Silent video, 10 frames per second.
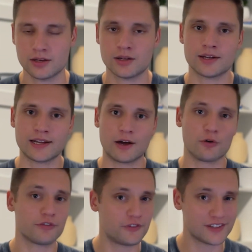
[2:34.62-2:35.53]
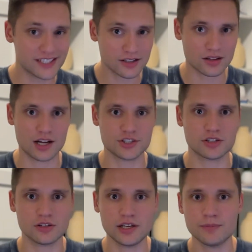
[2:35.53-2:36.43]
Now,
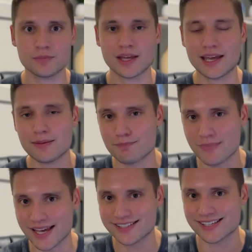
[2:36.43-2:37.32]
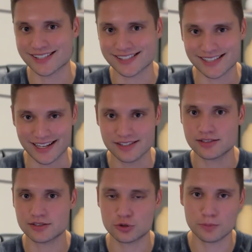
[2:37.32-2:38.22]
physiologically, it makes sense
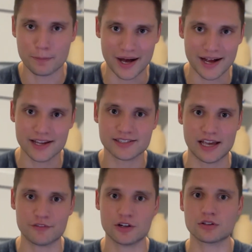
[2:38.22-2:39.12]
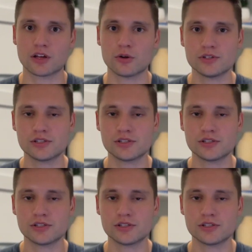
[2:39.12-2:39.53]
to bias heavier loads